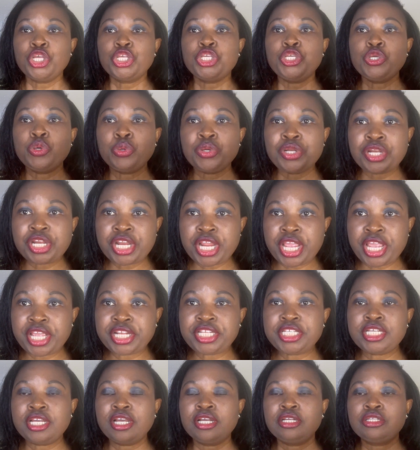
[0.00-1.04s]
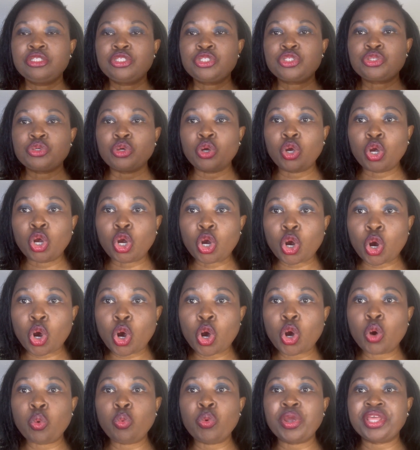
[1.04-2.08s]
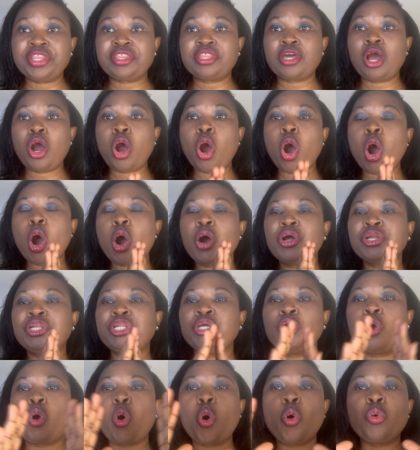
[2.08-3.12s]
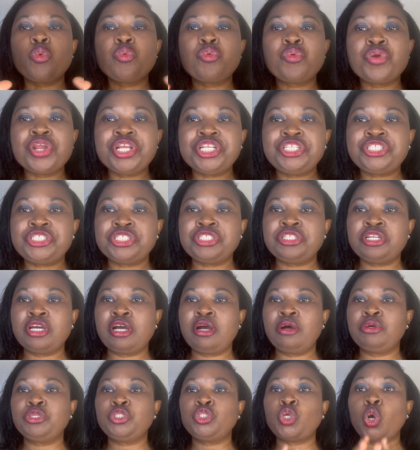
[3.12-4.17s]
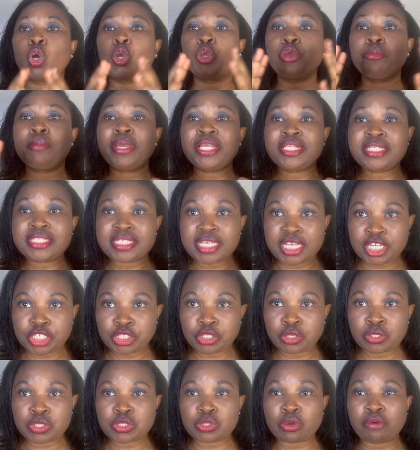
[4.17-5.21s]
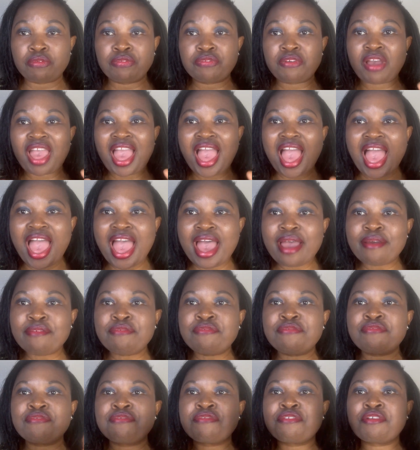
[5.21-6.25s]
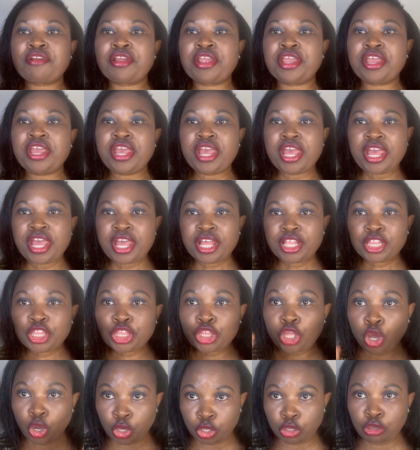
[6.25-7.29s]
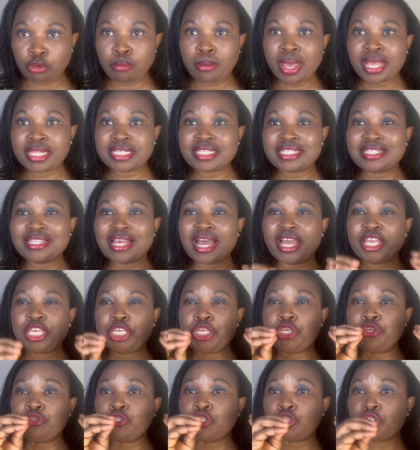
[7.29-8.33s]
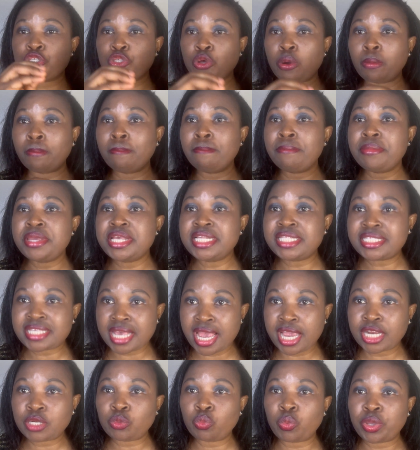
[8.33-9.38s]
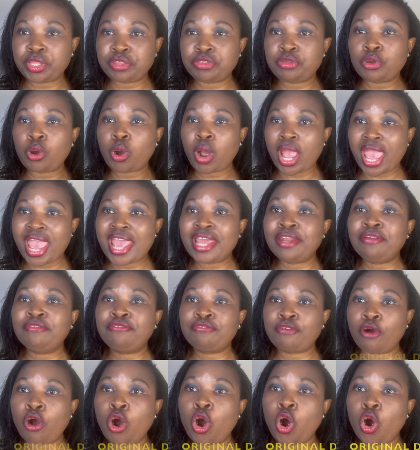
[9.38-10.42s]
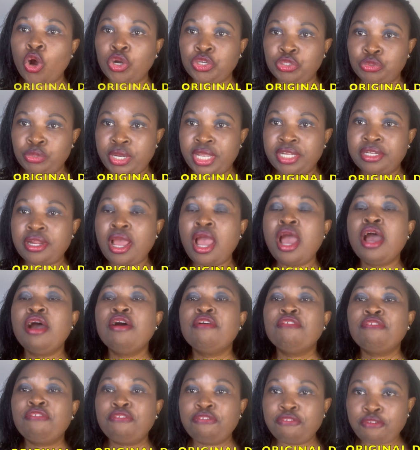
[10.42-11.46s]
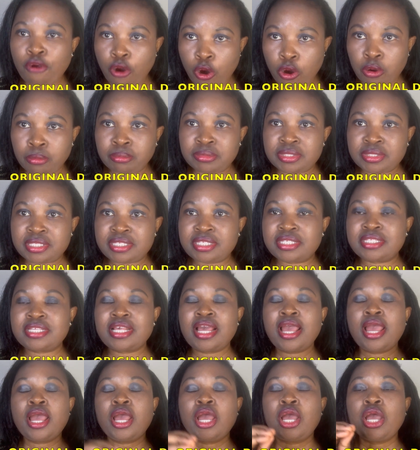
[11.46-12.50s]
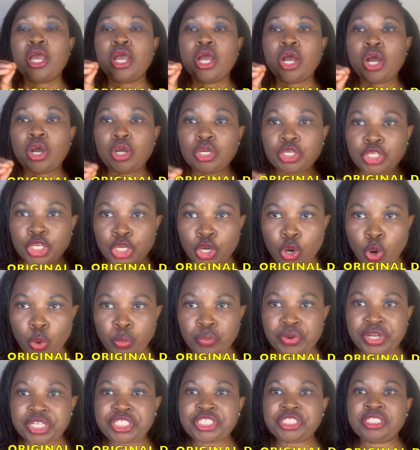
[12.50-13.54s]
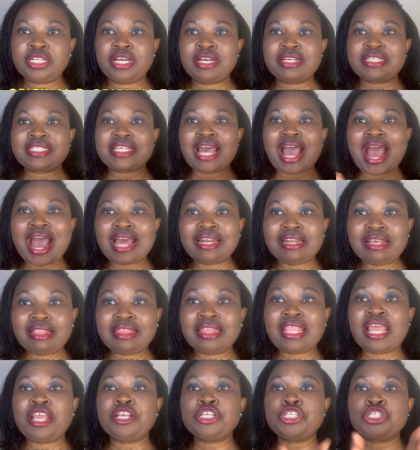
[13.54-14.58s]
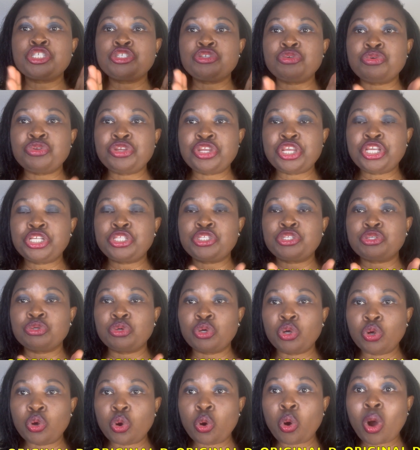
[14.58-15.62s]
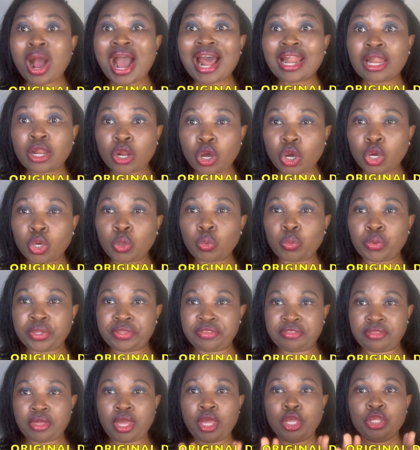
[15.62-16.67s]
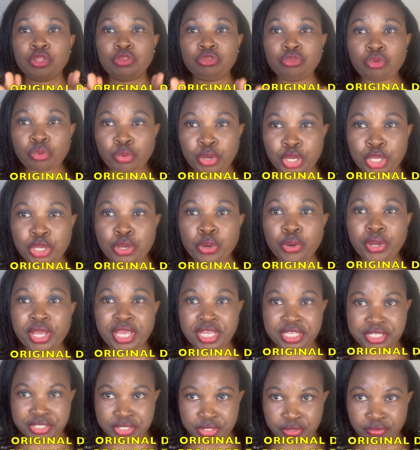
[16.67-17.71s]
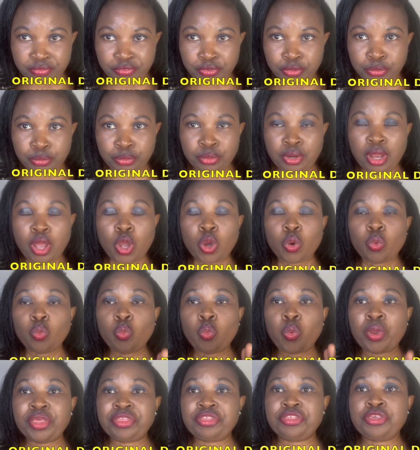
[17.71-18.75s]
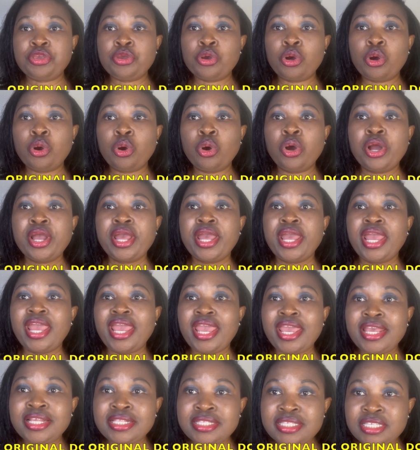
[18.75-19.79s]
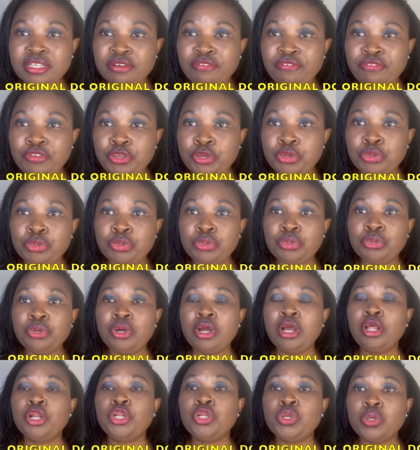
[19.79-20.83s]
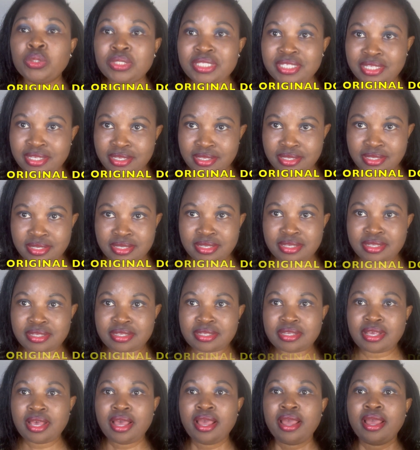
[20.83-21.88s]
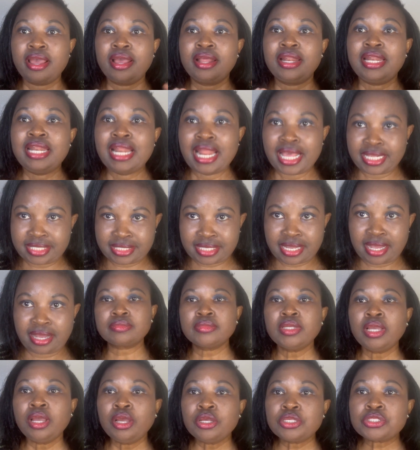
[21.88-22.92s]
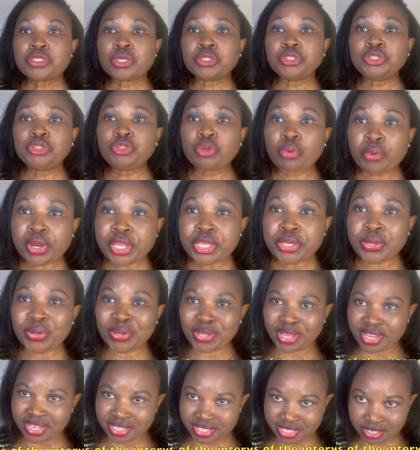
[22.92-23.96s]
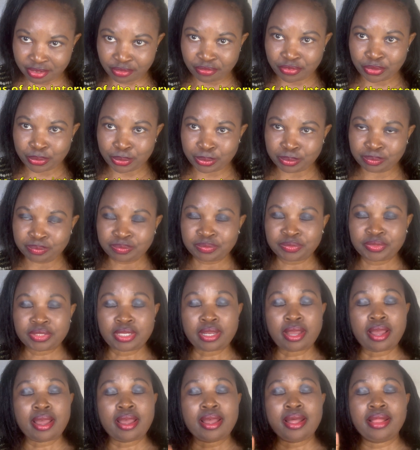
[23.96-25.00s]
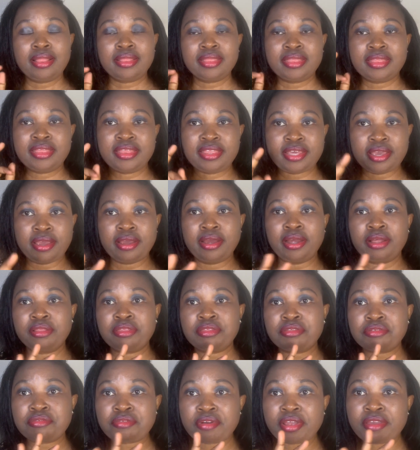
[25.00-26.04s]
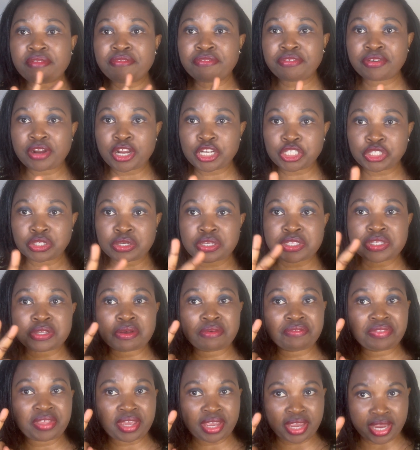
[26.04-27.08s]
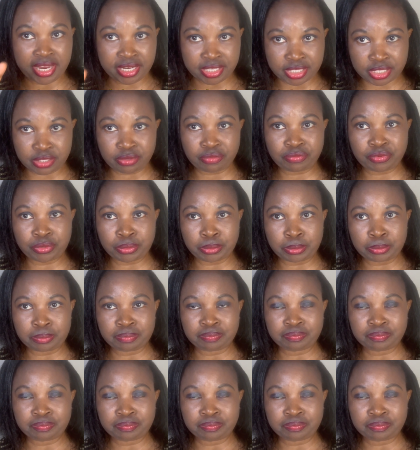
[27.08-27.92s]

You need to go with all the original documentations of every document that you submitted with your N400 forms. The originals are the things you need to go along with during your interview, with your interview notice letter. So during your interview, there are 3 versions of the interview.